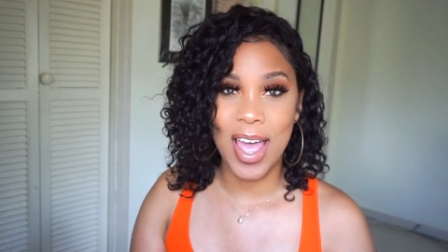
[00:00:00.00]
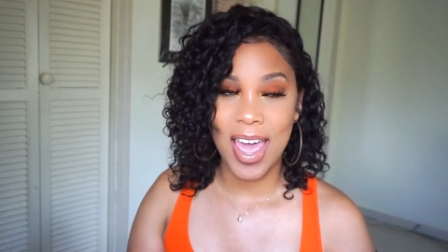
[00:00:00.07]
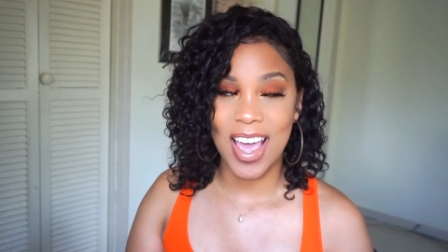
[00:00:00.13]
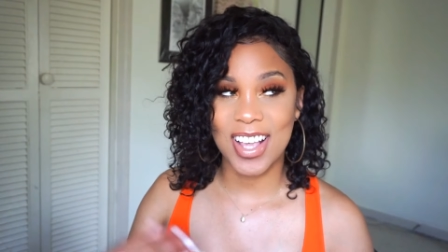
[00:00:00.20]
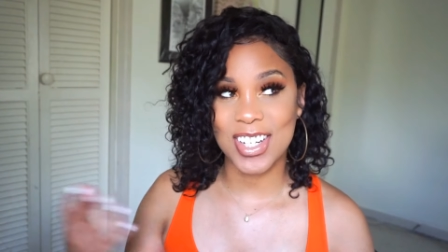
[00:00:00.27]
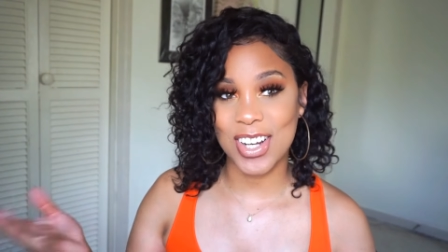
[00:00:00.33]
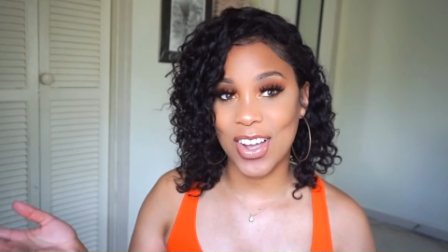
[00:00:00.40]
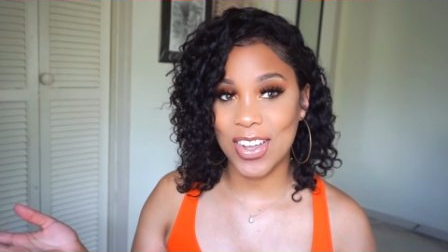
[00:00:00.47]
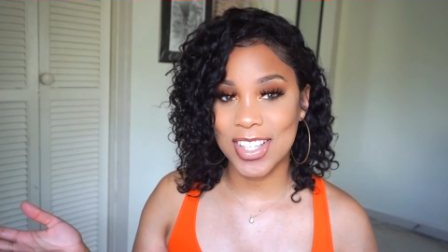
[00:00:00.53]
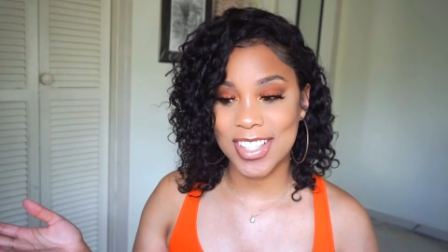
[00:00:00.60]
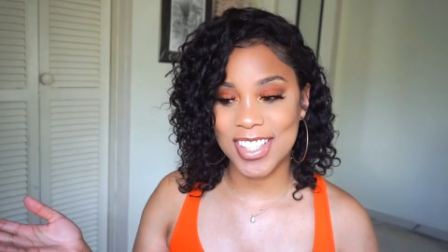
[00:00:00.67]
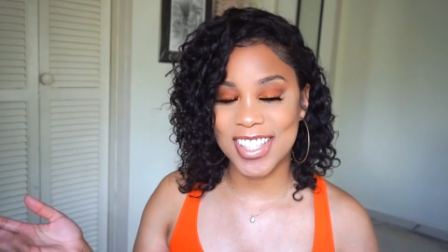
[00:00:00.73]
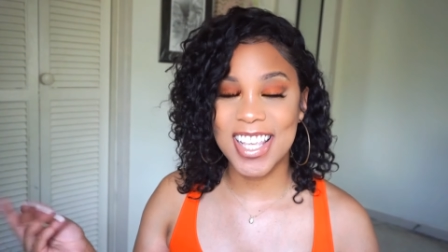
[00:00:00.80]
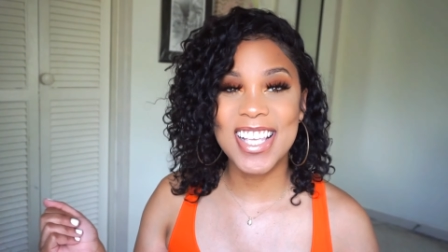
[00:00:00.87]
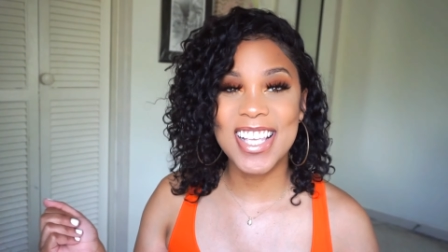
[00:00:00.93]
as y'all can
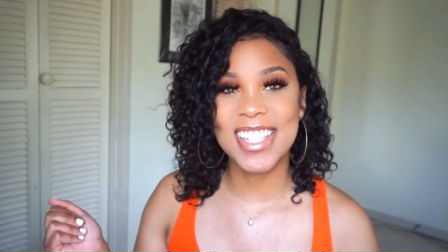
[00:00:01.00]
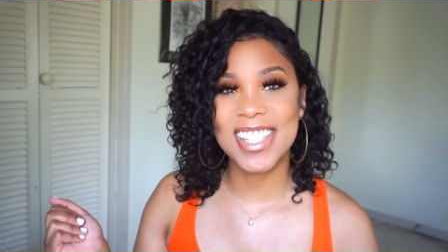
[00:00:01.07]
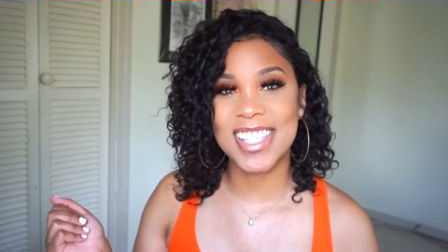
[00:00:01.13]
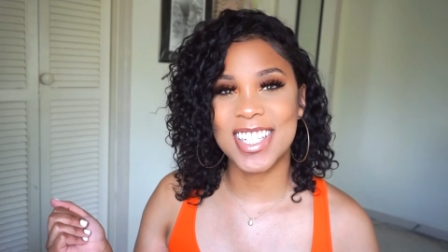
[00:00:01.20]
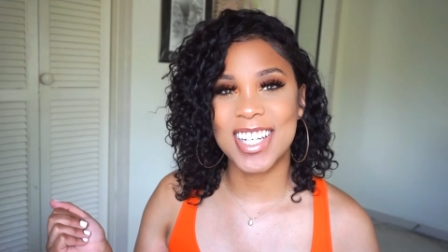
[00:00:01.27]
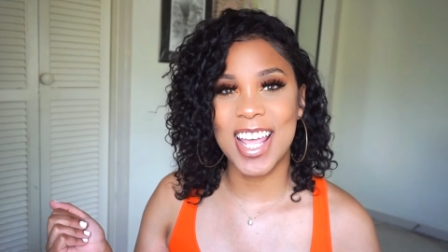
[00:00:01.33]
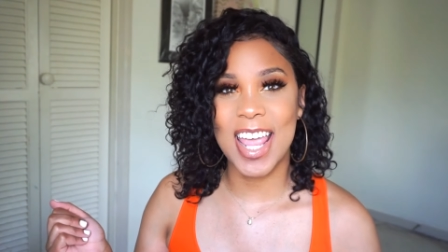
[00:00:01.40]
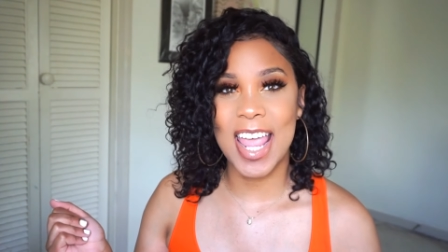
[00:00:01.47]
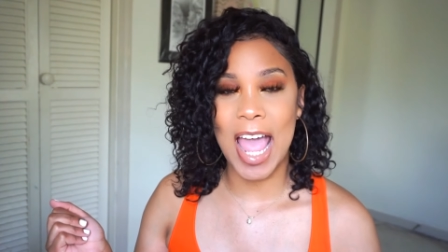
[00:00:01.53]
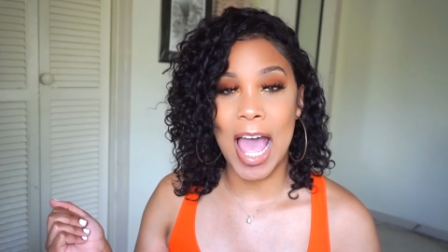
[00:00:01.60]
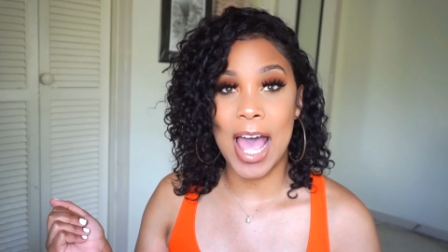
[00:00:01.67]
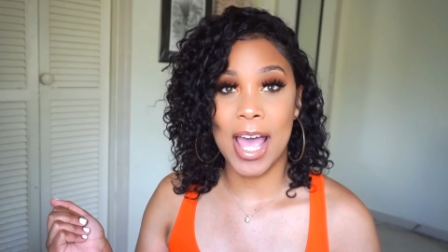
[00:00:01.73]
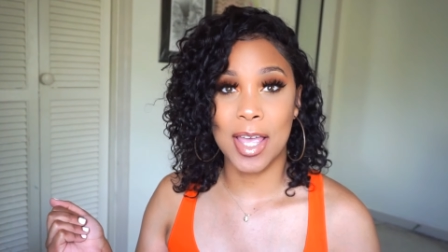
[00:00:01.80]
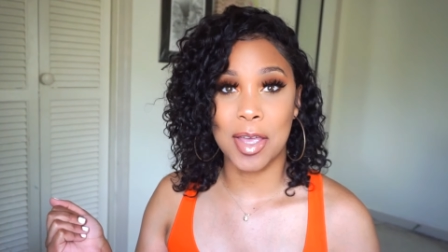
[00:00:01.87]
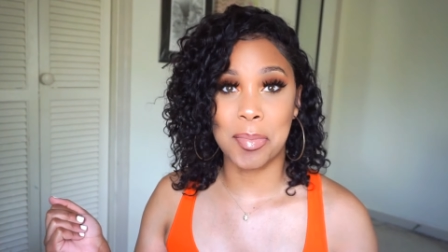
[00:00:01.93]
see today
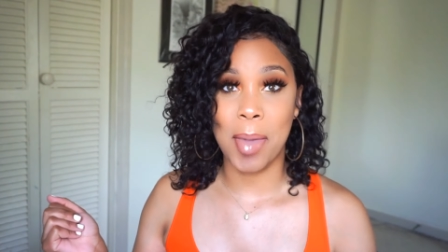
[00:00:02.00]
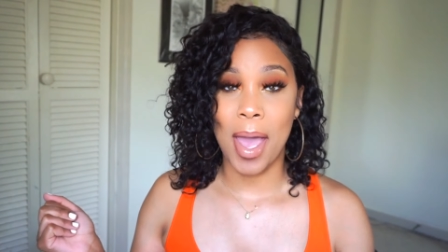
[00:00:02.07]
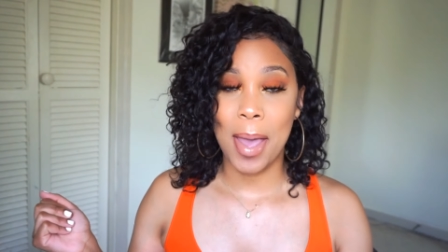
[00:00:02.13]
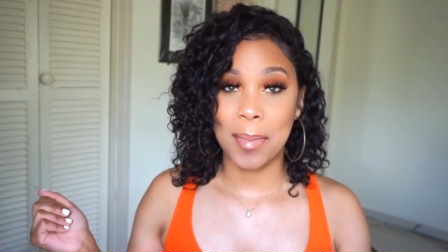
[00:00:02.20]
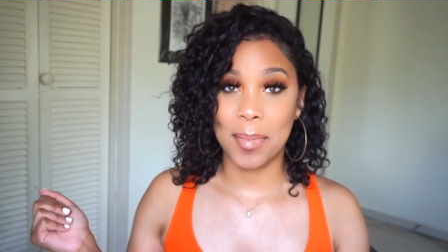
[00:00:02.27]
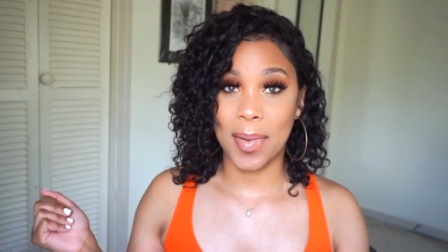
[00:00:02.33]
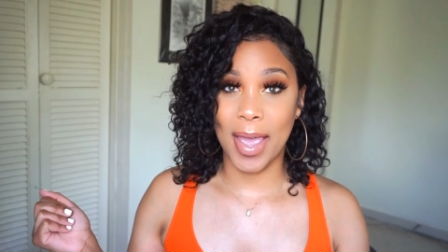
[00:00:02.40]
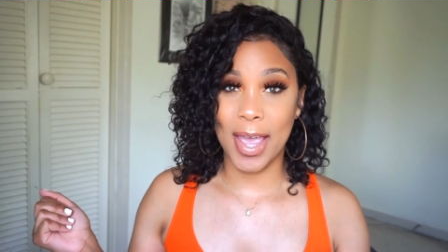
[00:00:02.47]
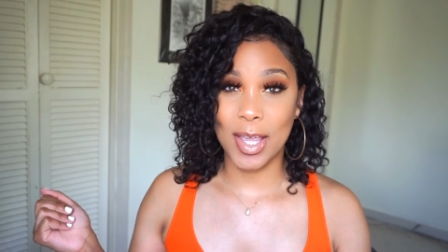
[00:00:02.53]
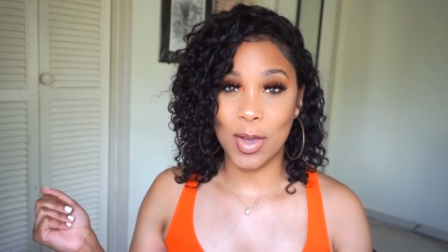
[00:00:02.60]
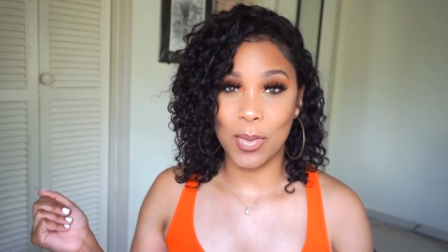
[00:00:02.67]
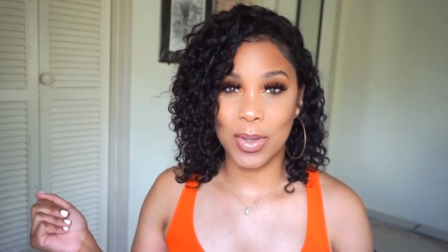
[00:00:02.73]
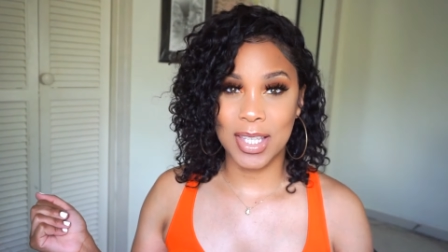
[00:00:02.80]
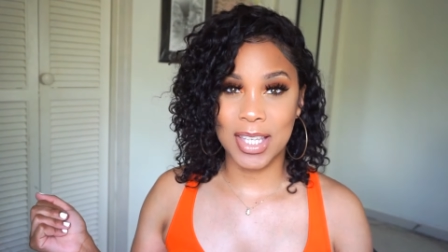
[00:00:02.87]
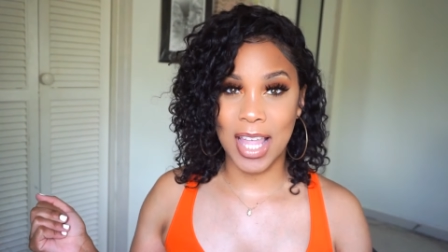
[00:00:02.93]
i am back
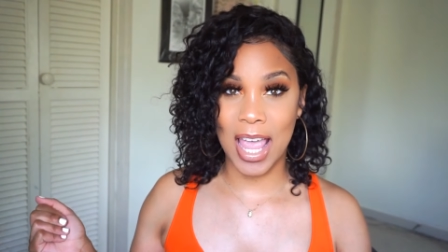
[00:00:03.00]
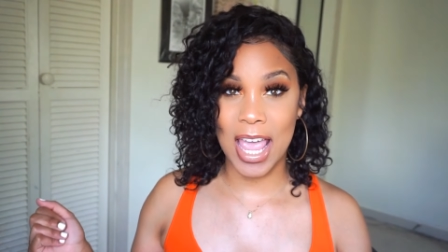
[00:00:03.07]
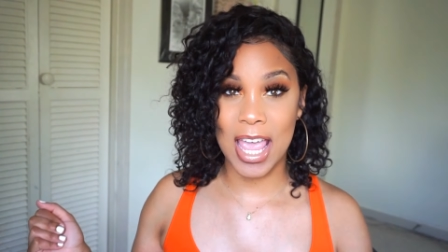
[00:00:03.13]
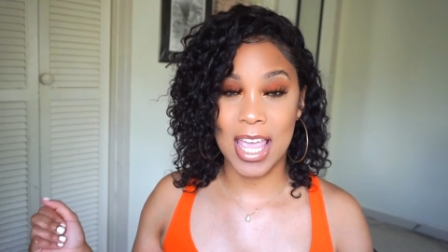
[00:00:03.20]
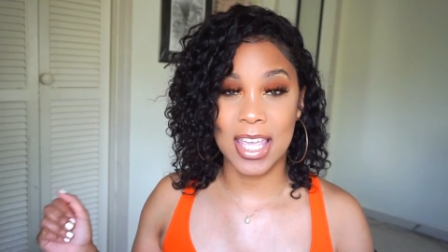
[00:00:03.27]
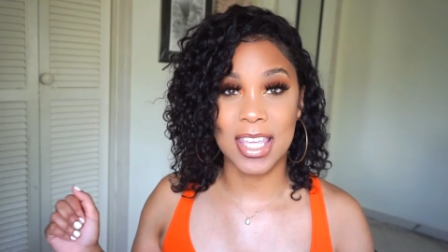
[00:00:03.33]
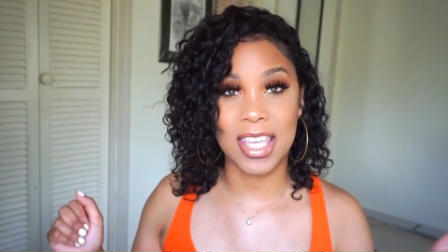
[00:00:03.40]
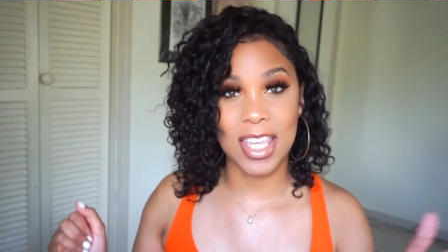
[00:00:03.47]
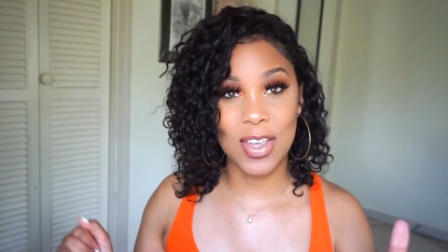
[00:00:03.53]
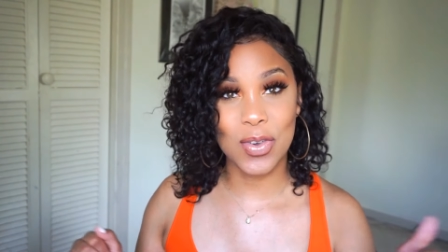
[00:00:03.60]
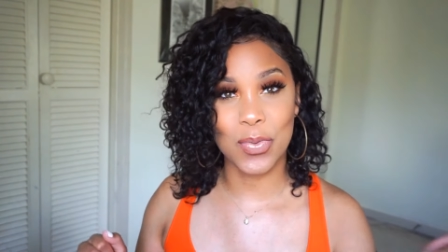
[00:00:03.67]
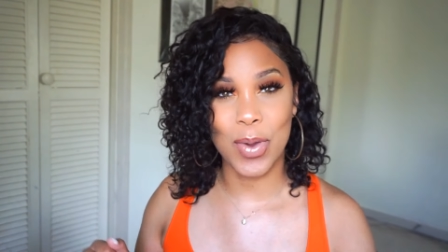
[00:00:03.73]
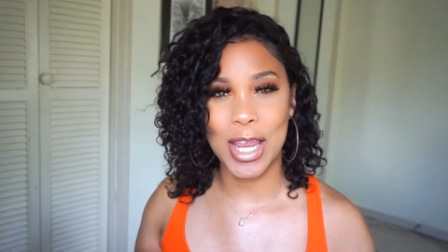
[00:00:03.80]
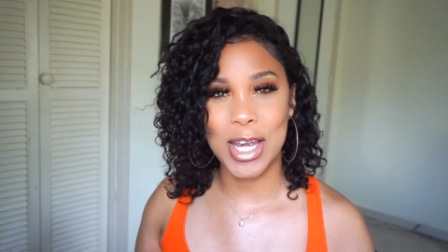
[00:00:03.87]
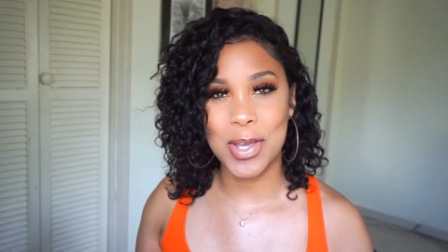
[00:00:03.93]
with a get
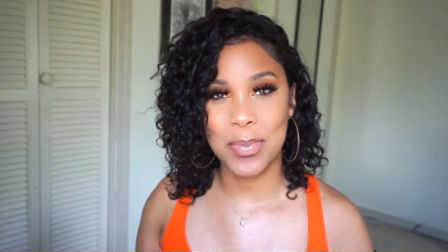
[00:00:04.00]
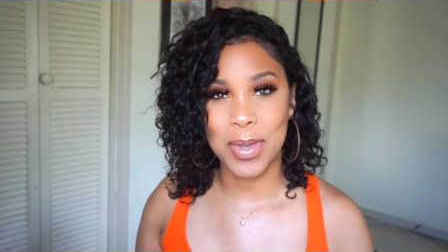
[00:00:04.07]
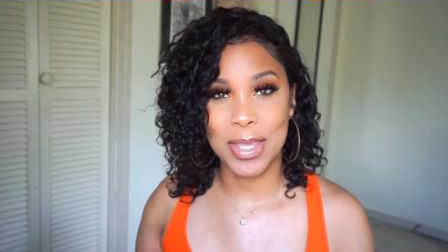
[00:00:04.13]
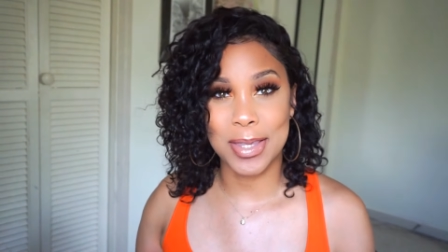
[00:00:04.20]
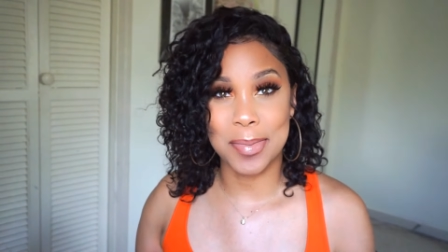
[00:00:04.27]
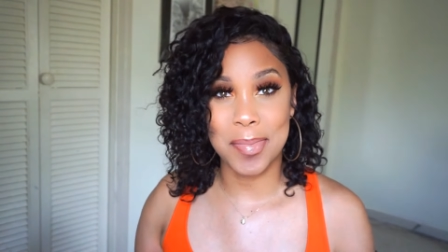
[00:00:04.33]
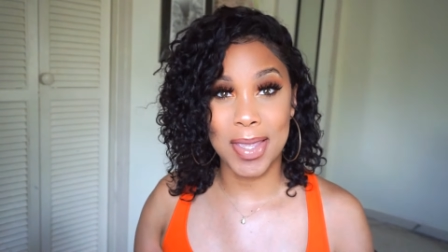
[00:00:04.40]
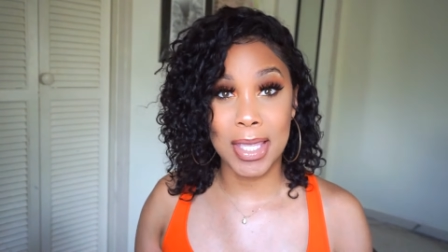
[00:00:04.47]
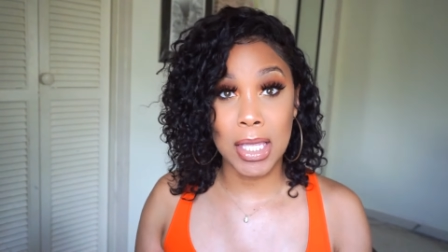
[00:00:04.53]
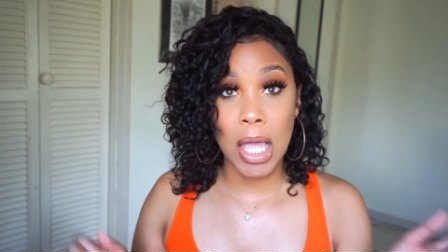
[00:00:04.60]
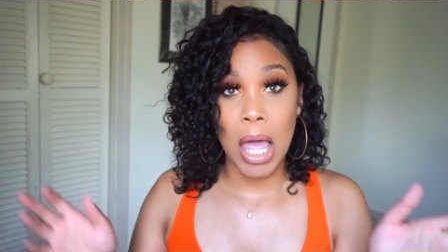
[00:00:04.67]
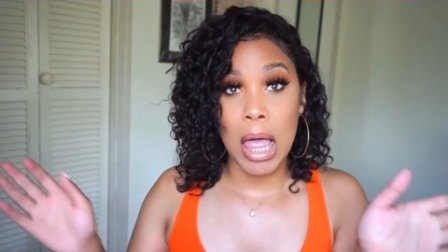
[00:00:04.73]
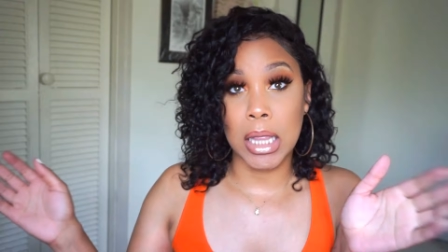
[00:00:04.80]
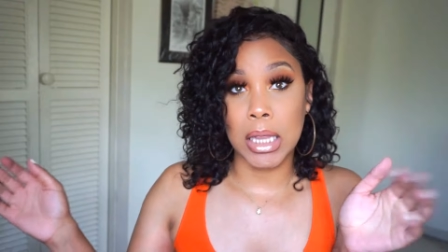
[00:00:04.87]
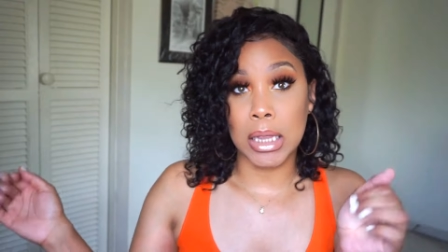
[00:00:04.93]
ready with me
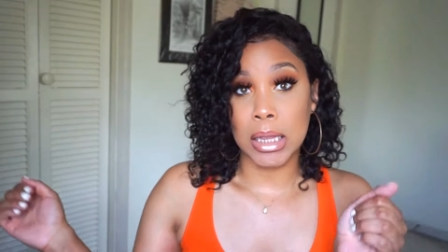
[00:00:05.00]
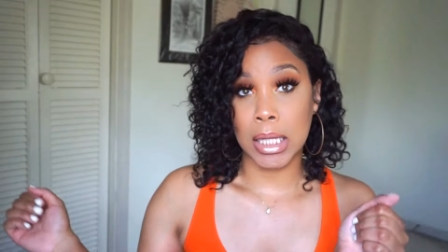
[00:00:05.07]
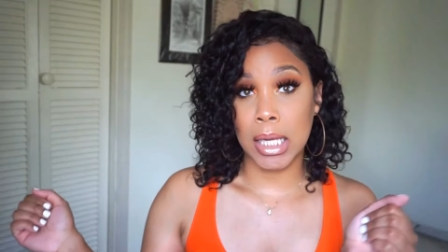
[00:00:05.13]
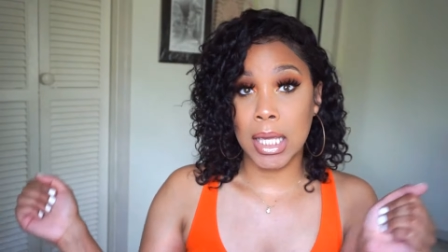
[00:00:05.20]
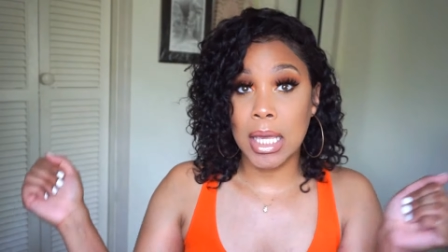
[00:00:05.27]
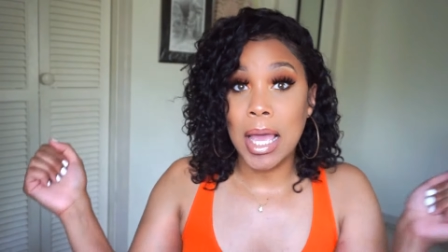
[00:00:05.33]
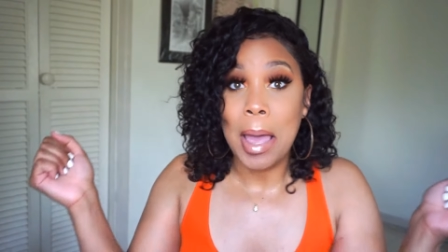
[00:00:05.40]
lit